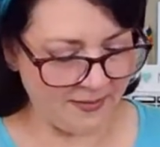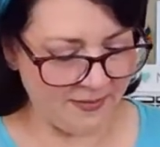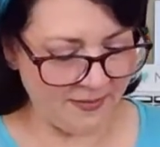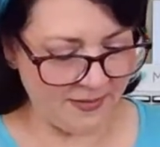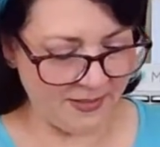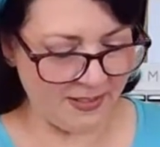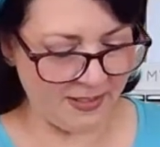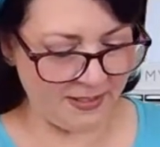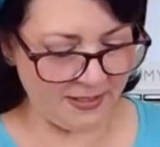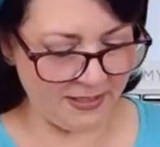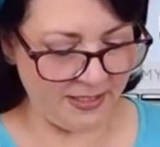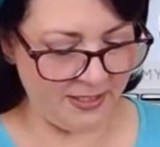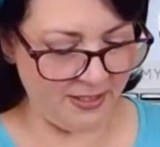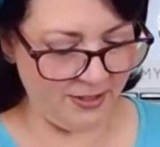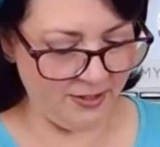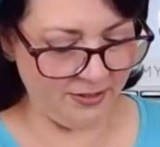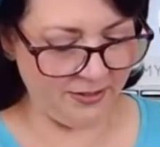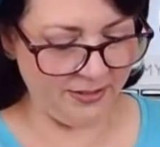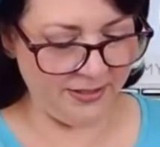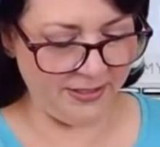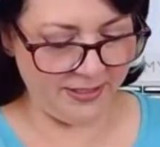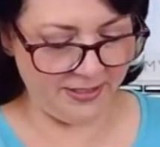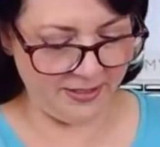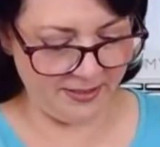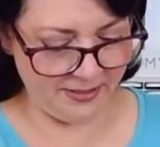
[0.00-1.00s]
And then here
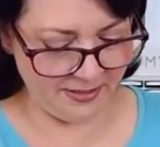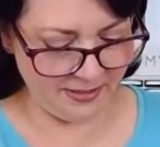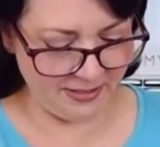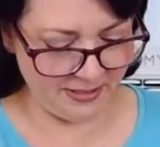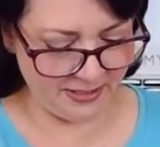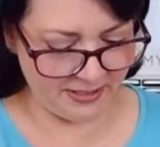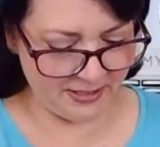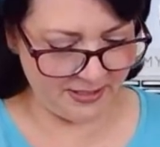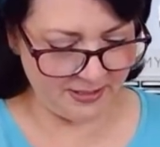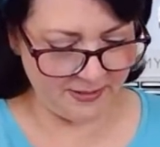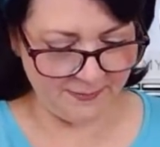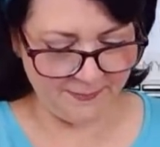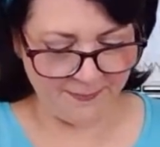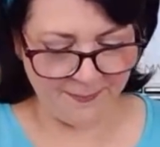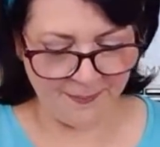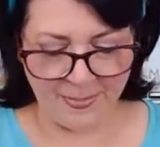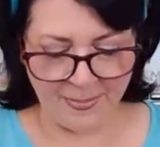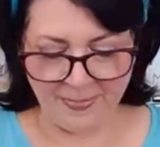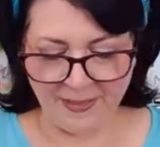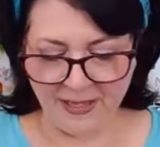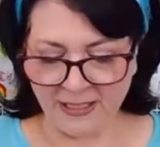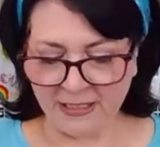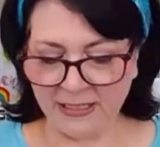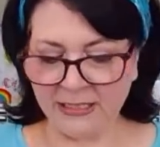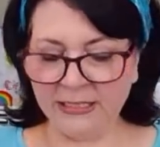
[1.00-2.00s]
is
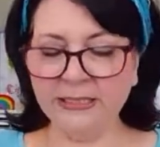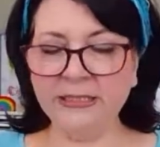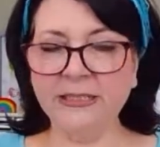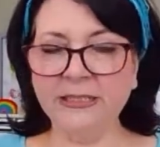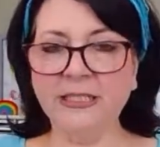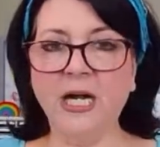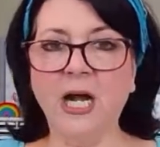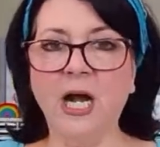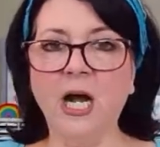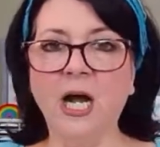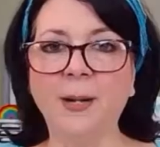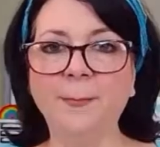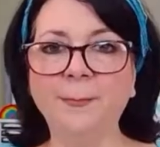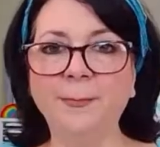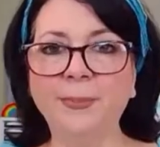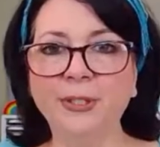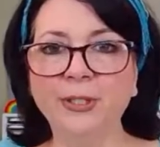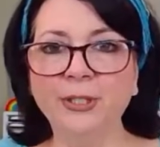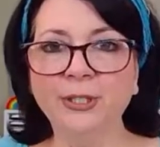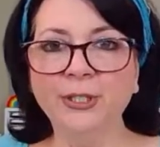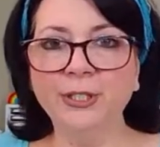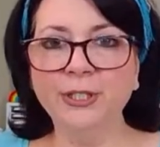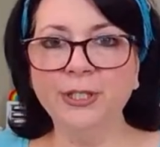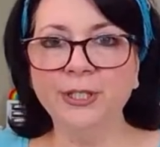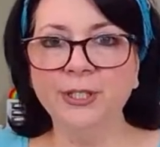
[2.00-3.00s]

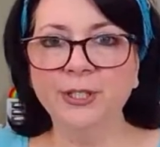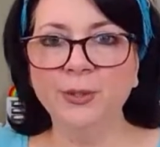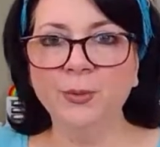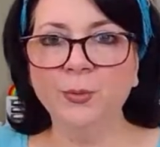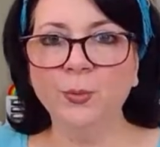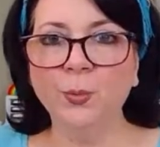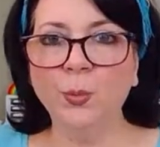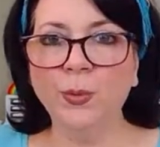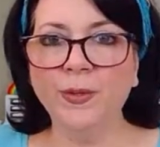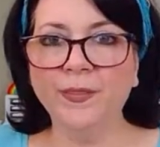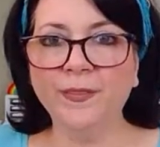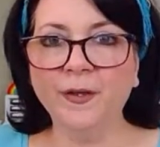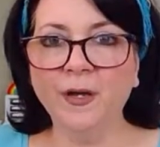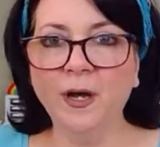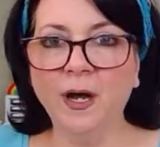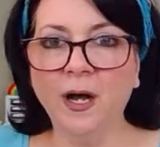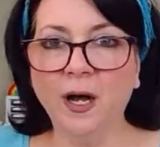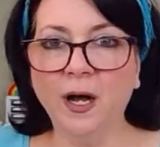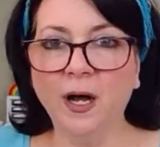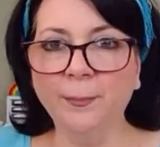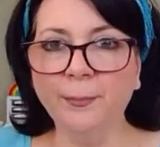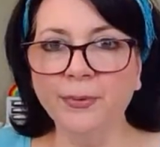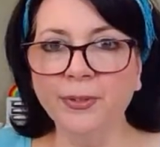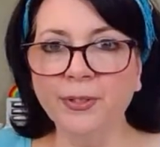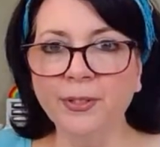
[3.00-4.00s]
copper with
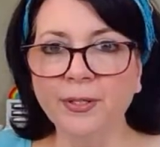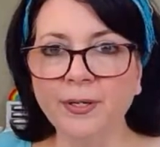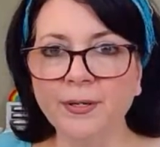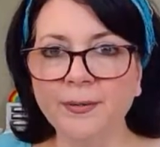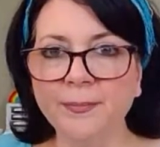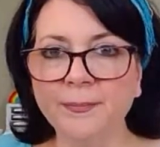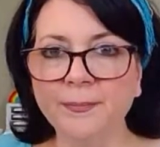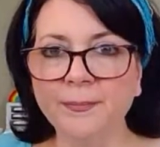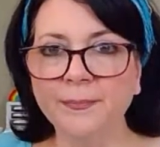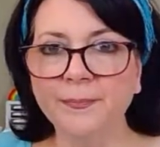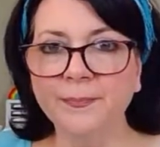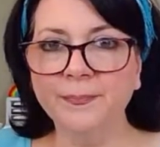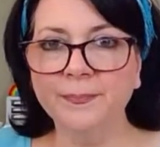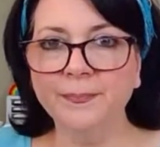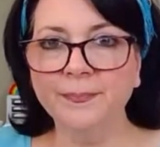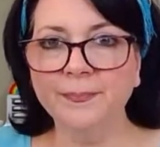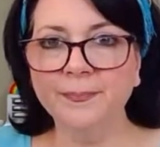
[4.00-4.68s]
copper,